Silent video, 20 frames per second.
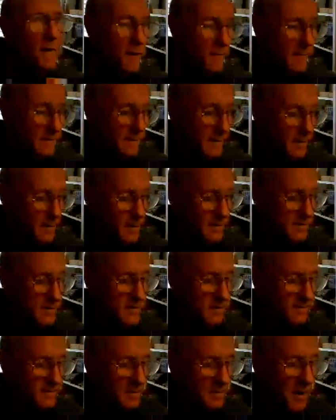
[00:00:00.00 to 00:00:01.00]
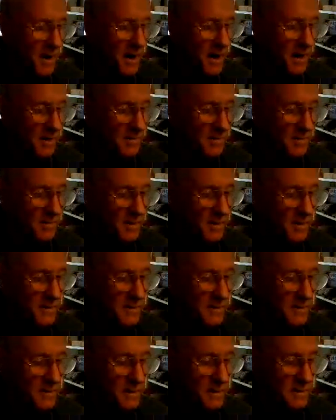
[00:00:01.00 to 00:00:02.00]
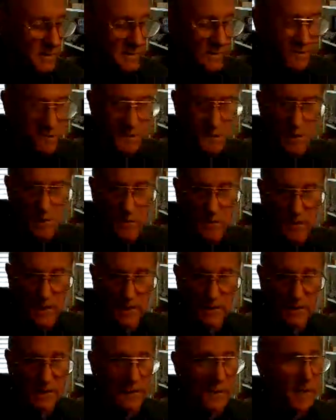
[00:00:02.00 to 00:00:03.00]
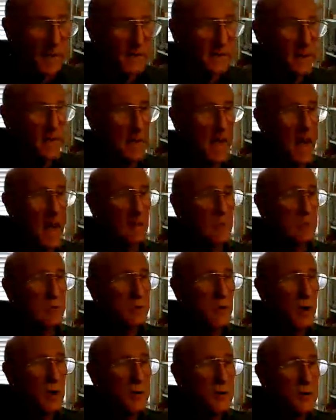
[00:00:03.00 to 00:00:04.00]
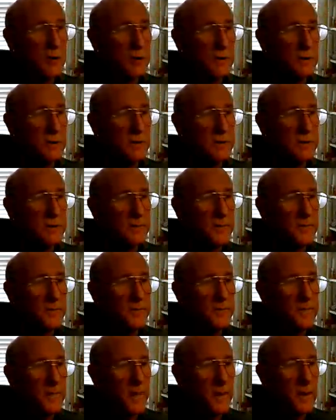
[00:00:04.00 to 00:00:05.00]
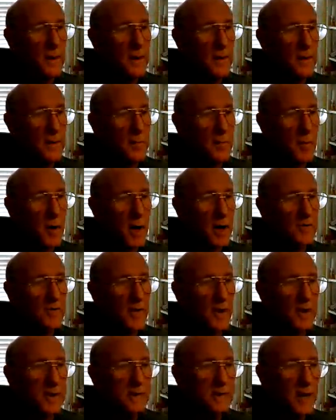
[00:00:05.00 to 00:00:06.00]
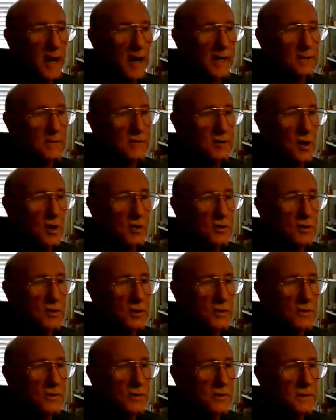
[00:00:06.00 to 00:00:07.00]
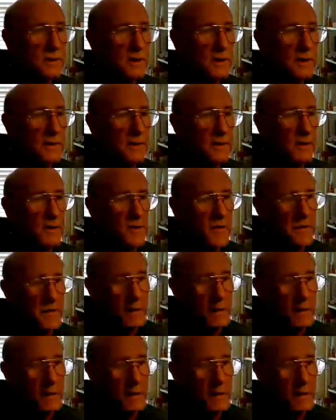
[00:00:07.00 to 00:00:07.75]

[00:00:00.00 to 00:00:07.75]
Notice at the bottom, it says they contain gap junctions, modified tight junctions, and